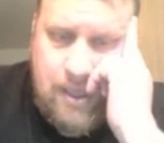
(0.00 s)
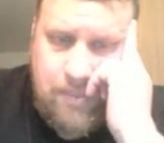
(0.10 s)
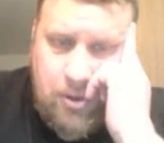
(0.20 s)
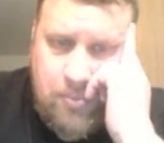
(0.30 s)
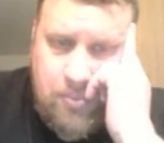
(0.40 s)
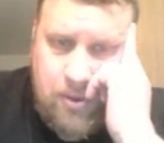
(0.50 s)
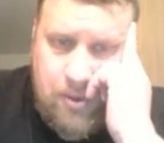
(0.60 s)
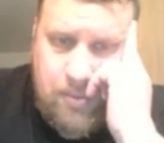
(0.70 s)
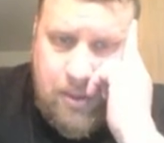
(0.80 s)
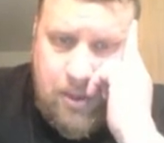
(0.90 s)
build, it
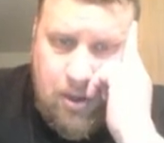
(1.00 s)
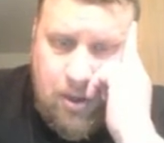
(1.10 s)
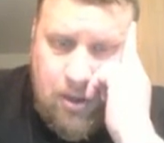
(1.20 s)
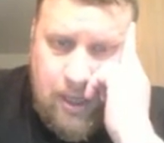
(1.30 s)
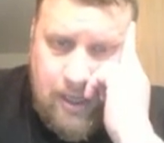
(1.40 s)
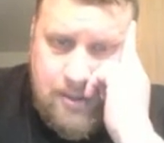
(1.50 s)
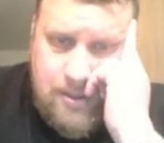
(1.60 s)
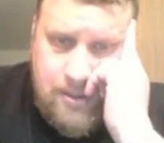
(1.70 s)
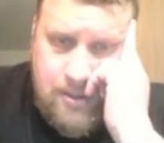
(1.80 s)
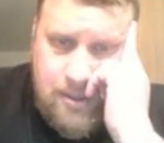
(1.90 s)
would be all
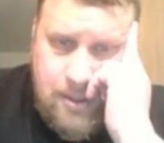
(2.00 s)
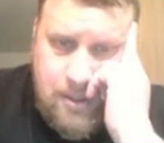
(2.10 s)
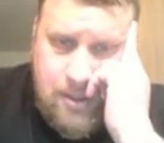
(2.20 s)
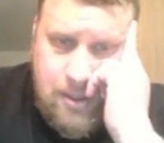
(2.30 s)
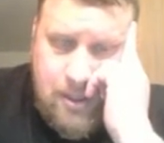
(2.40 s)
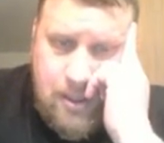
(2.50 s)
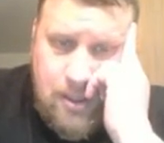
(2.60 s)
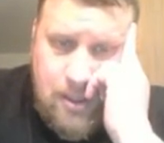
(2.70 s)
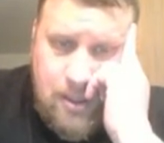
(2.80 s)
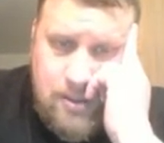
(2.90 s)
x
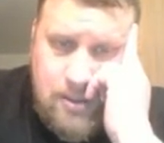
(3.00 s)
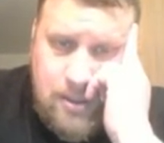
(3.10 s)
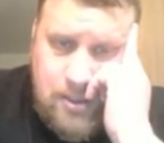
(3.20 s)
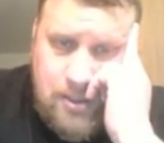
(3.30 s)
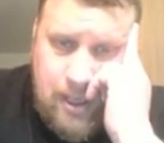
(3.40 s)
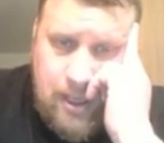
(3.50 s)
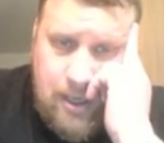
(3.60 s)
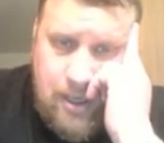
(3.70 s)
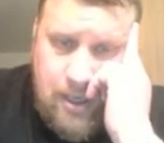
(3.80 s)
such that